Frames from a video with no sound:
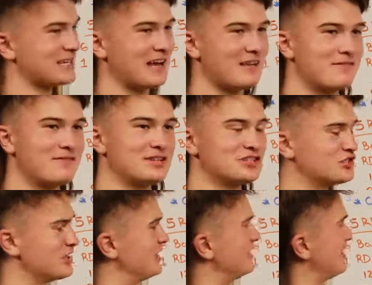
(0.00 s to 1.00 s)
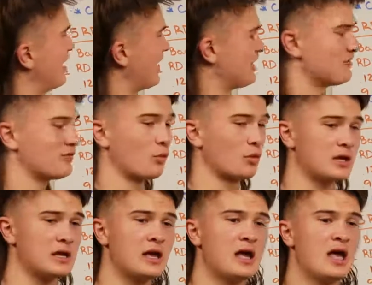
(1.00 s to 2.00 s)
I finished in
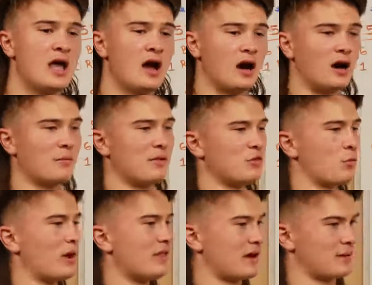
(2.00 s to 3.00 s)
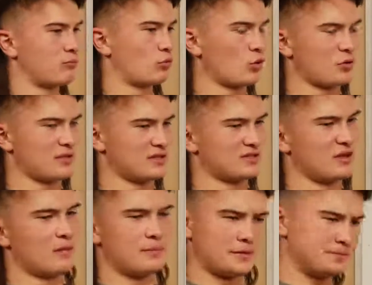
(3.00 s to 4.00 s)
9:40, and the way that I broke this
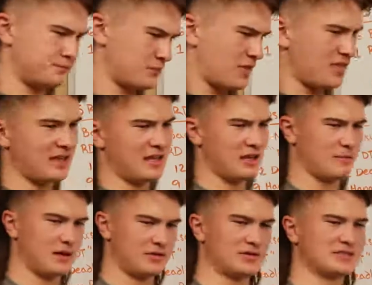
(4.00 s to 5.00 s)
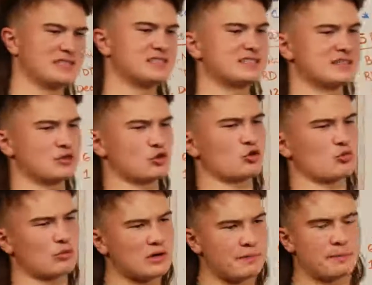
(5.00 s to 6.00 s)
up, thinking about this, is that the
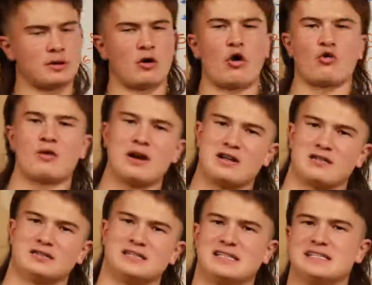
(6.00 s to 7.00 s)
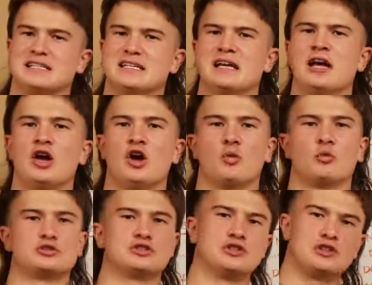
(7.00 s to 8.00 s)
grip already on DT
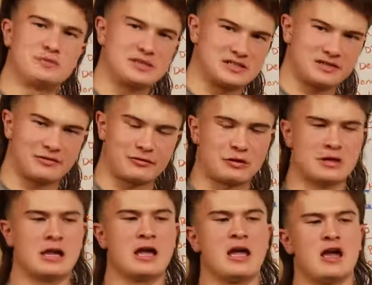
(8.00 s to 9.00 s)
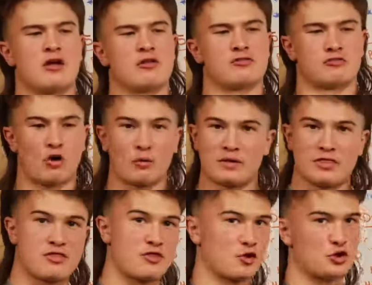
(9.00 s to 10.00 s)
was going to be suffering. Throw in
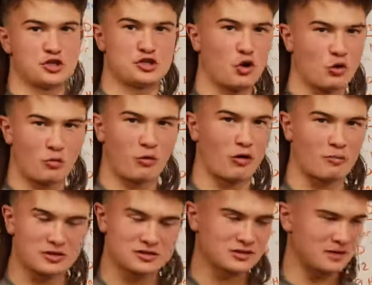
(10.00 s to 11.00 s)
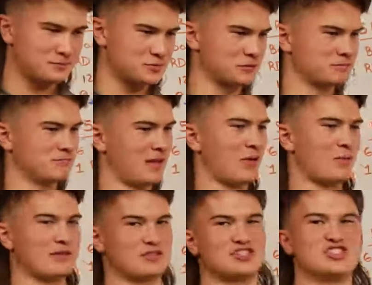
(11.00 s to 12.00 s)
30 total bar muscle ups, and we
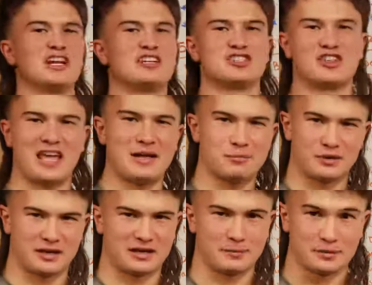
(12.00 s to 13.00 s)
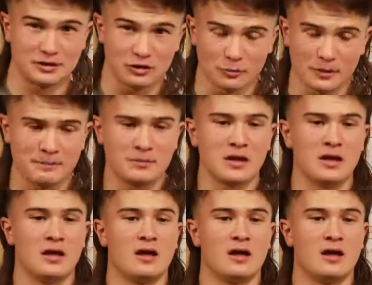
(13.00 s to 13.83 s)
have to change the game plan up a little bit.